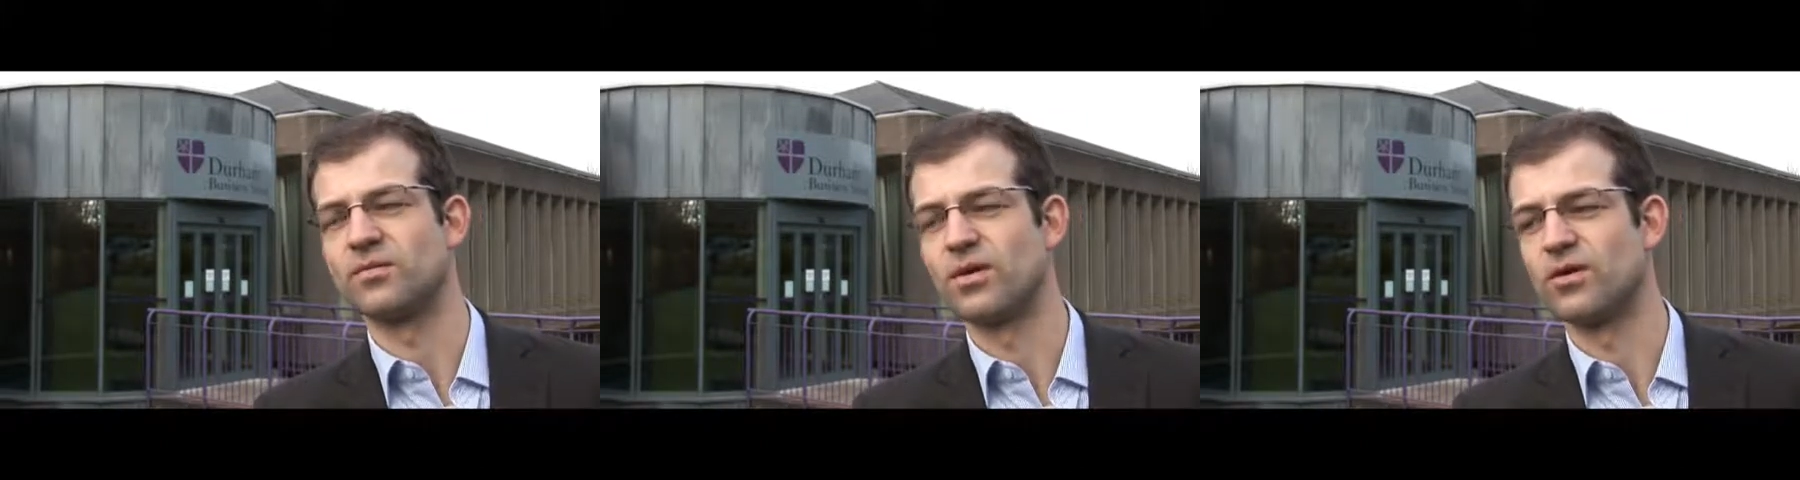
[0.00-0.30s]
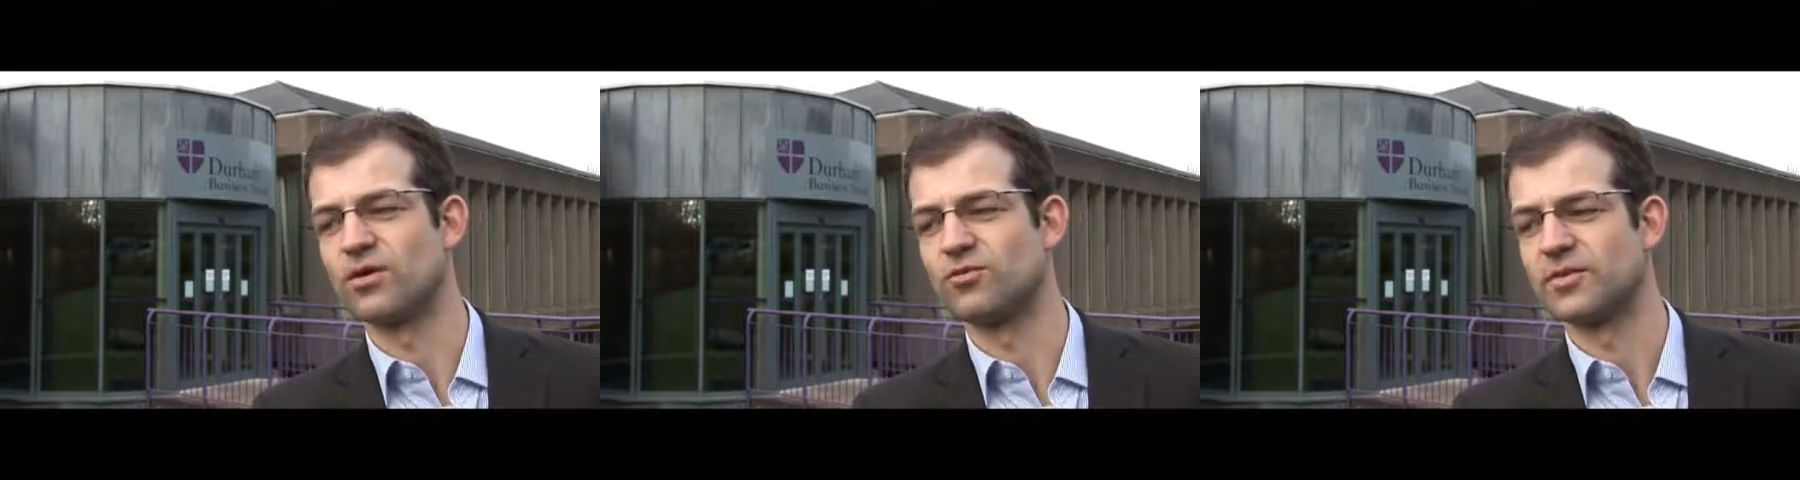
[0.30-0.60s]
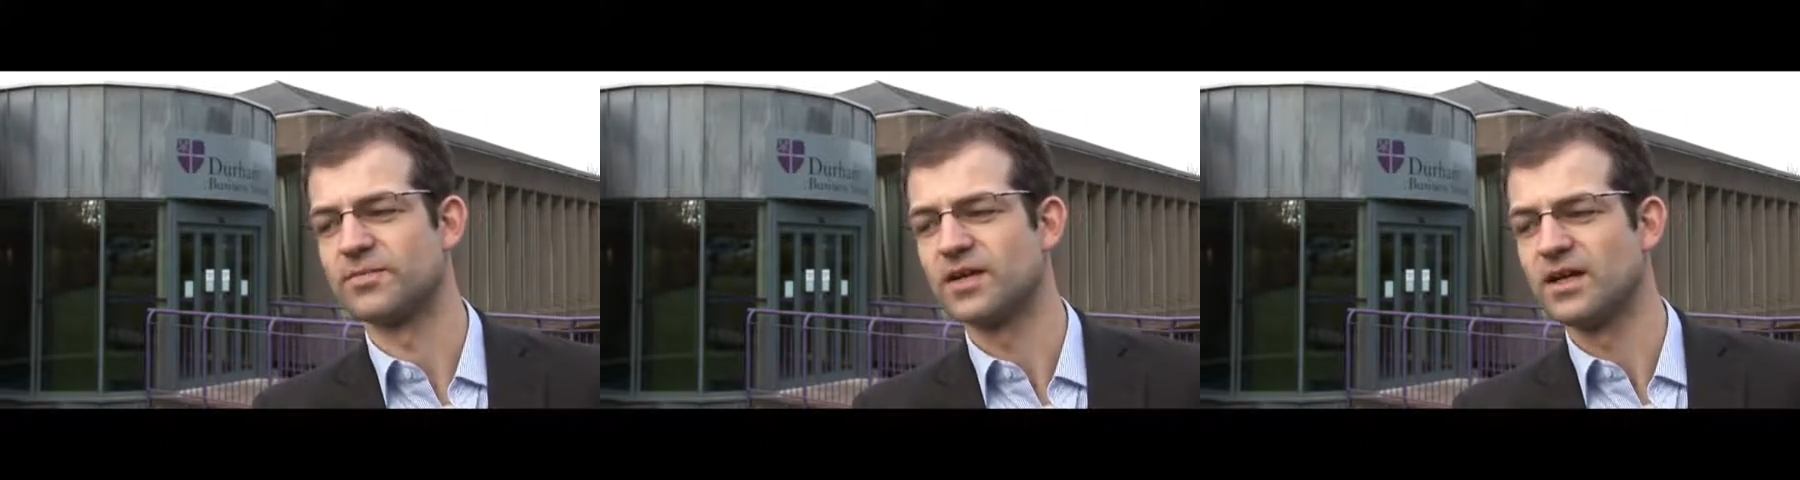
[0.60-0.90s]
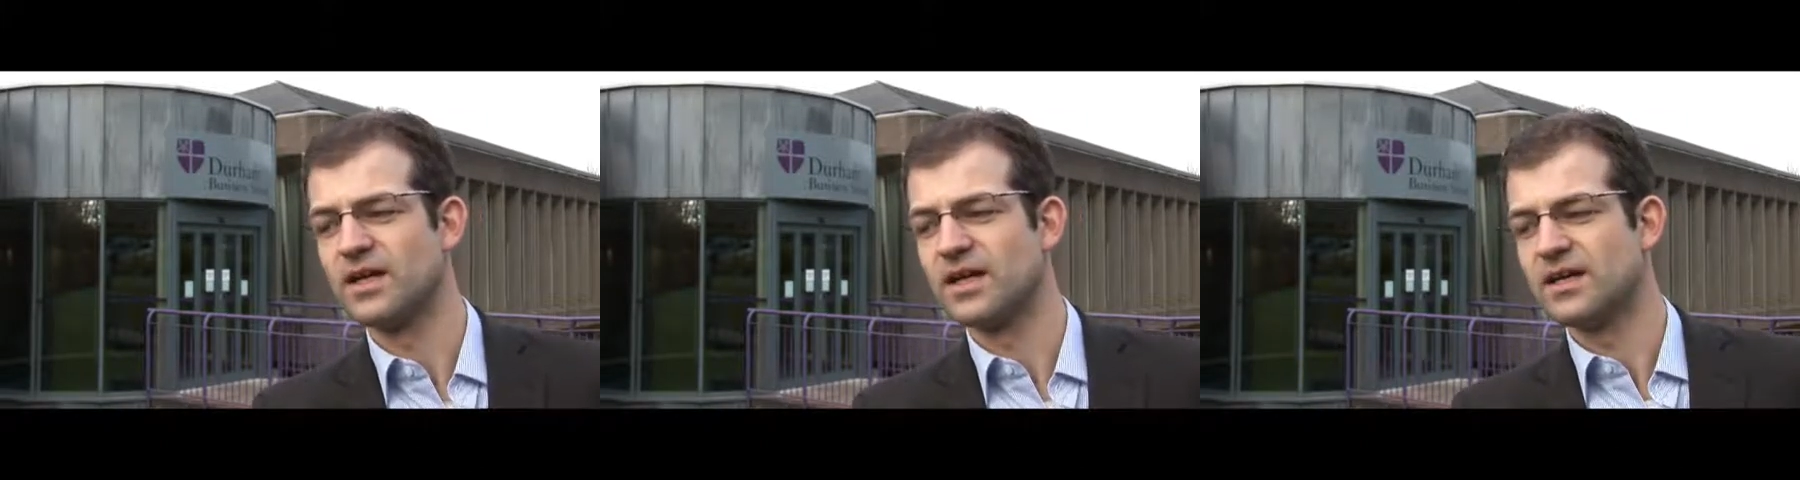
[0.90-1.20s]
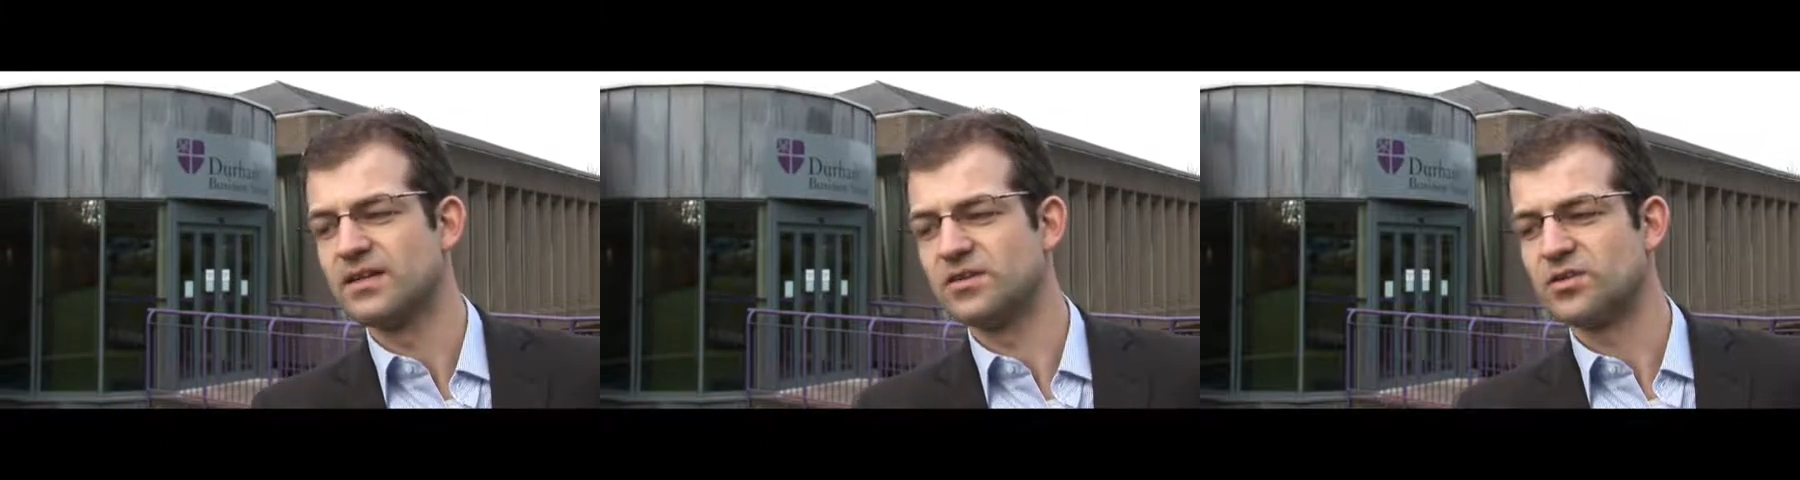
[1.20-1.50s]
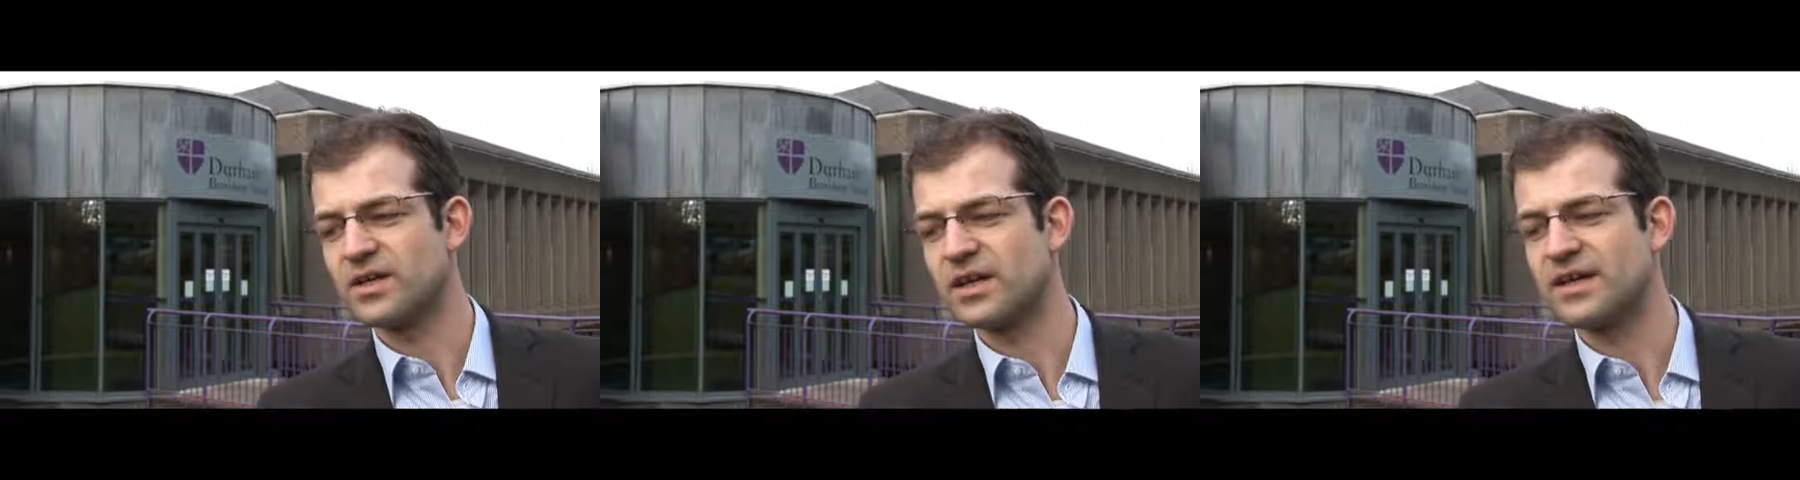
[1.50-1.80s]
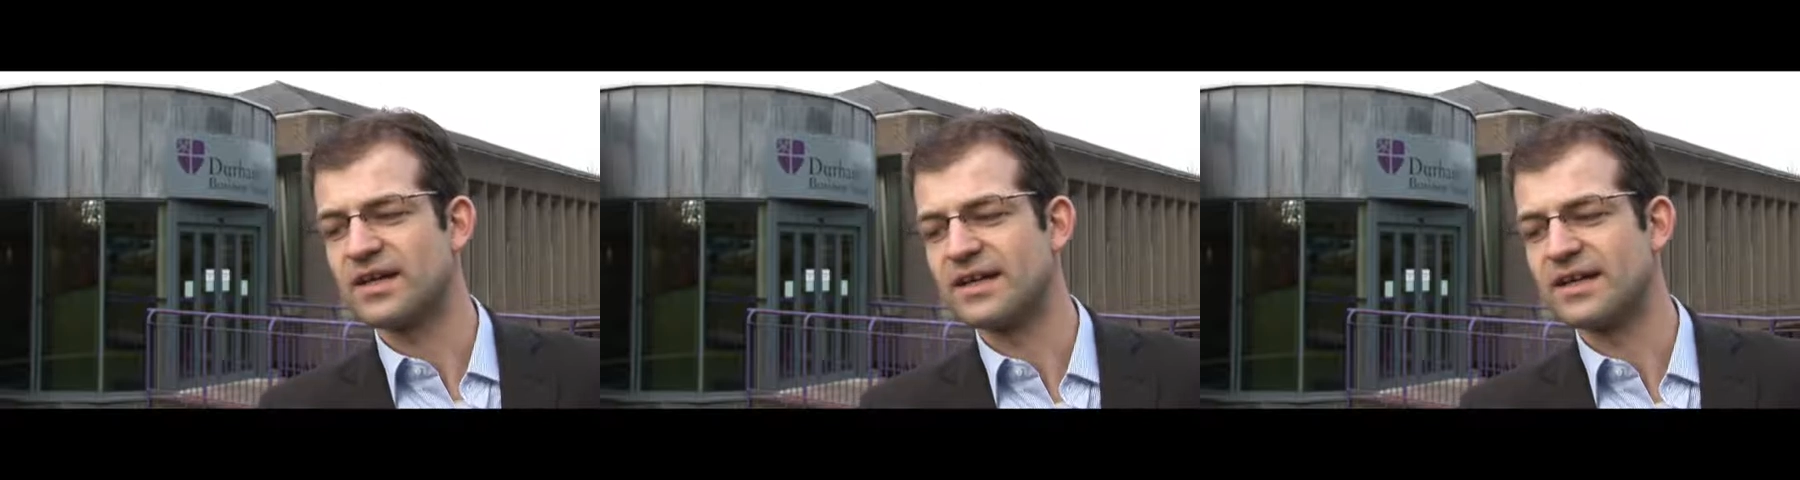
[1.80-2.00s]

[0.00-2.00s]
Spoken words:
all over the UK.